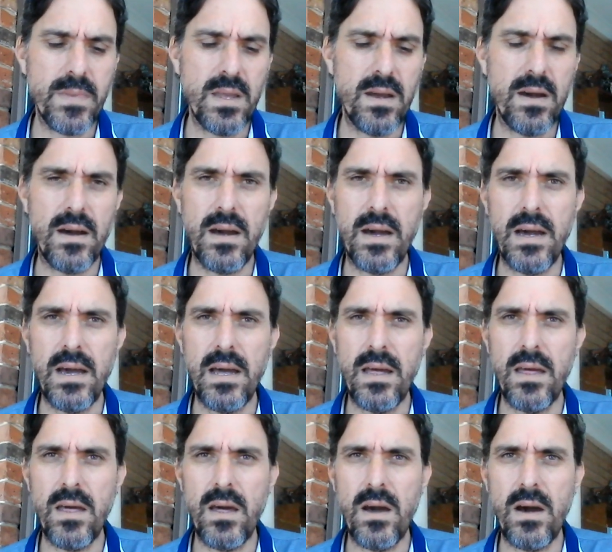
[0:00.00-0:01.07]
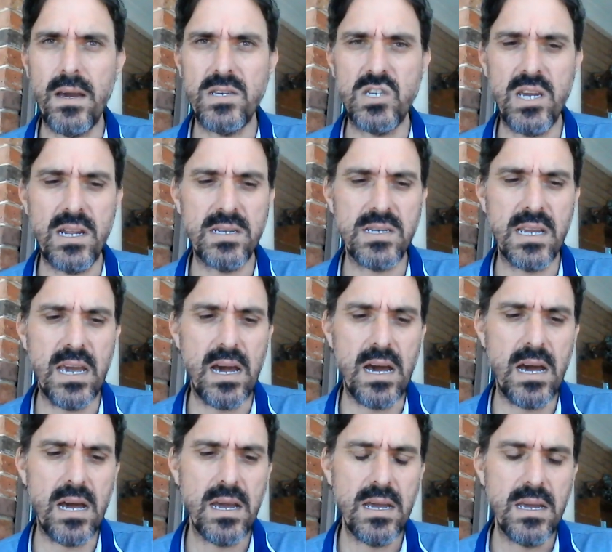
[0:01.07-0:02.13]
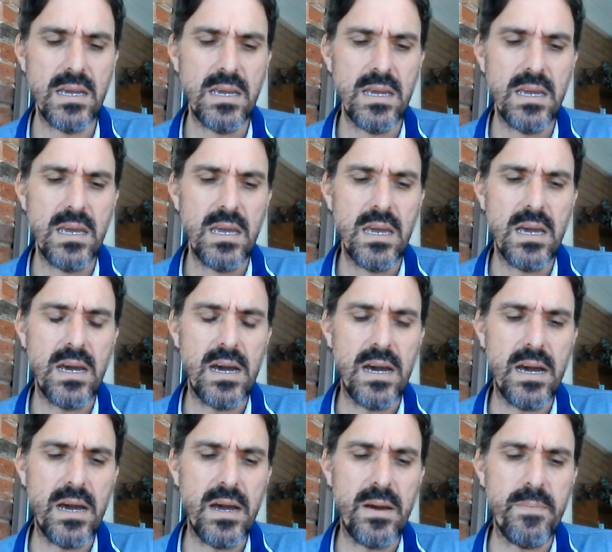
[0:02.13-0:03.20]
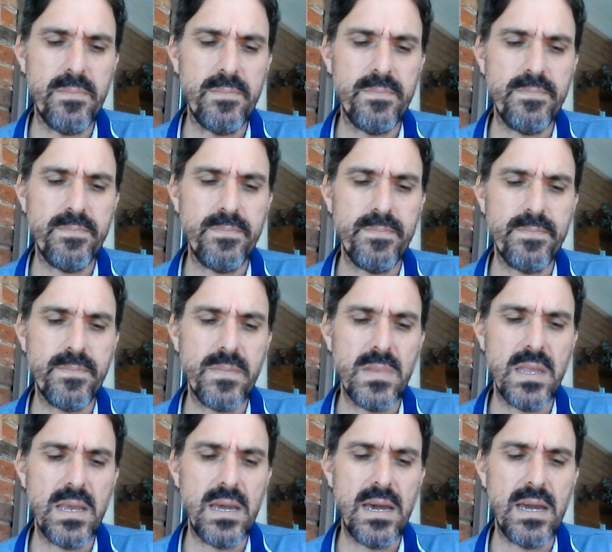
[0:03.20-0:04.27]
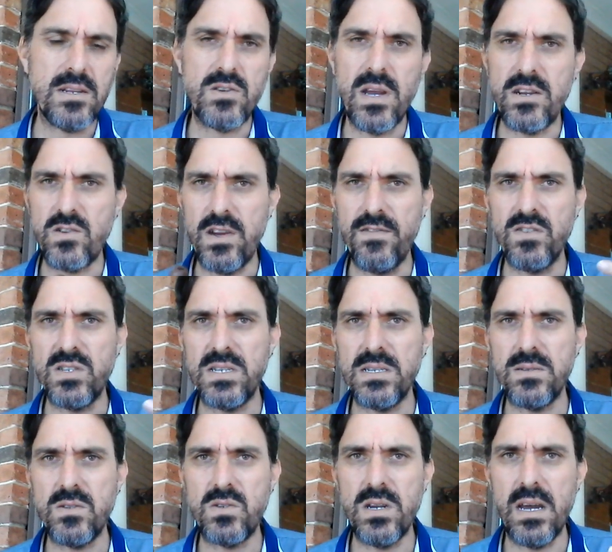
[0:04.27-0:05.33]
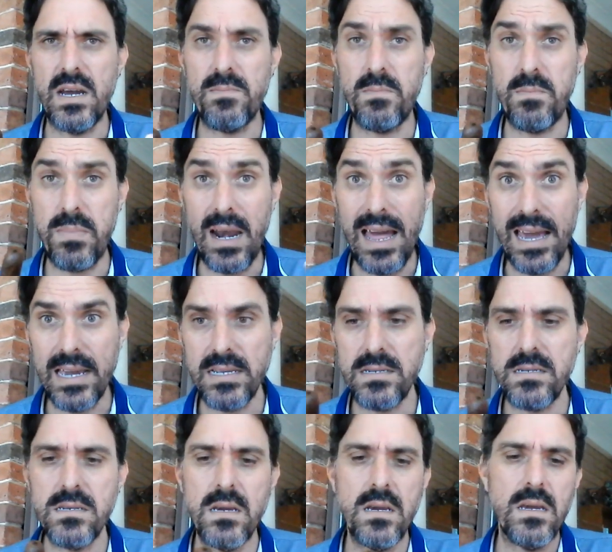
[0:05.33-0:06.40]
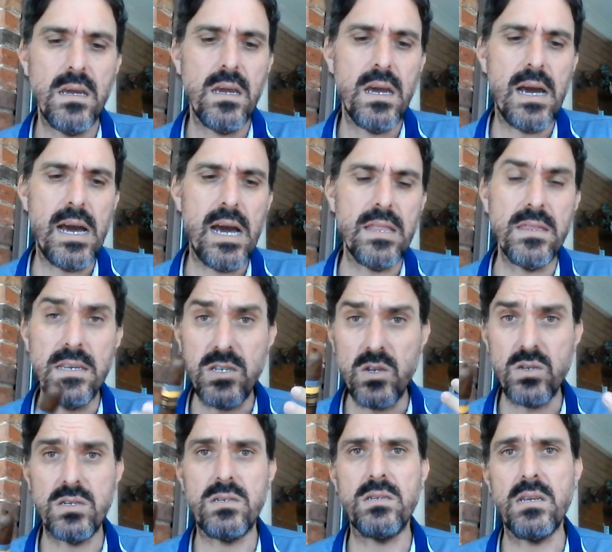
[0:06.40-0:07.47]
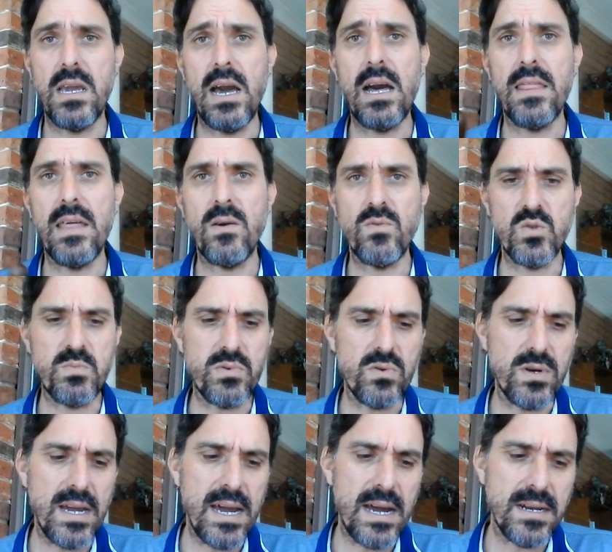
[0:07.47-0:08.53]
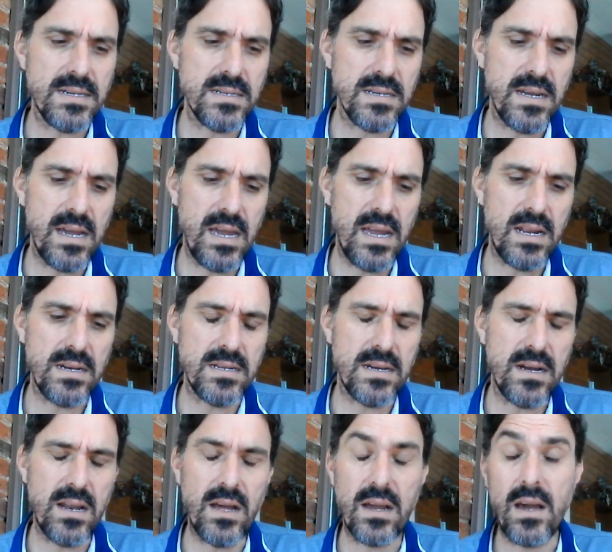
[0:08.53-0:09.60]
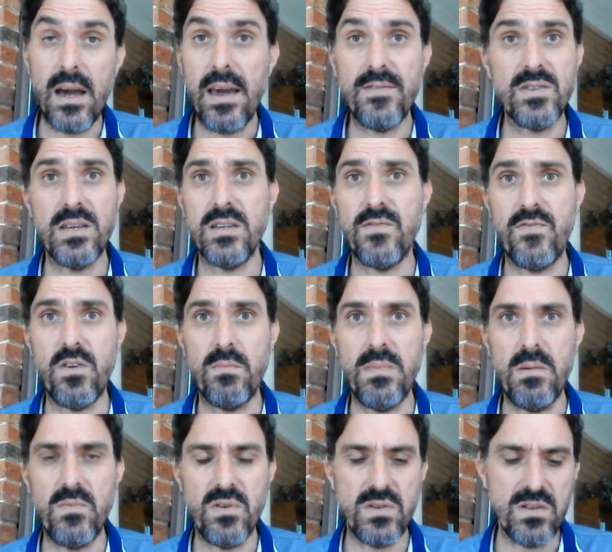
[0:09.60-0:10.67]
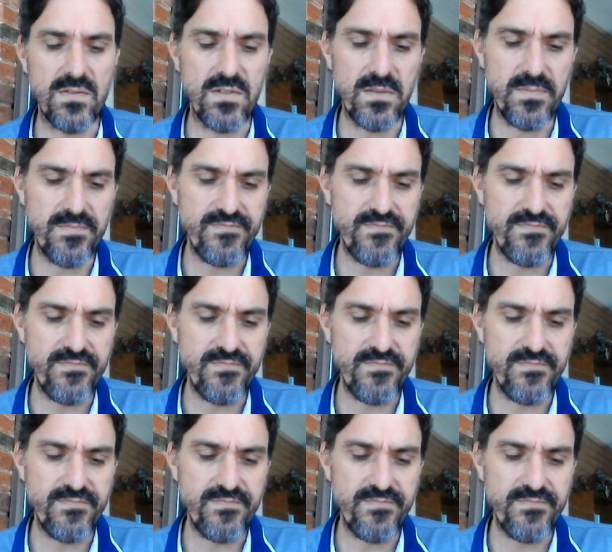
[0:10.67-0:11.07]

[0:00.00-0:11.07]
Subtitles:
I shared a cigar at Trevor's place, this is a cigar that was brought out, and I have such fond memories of it.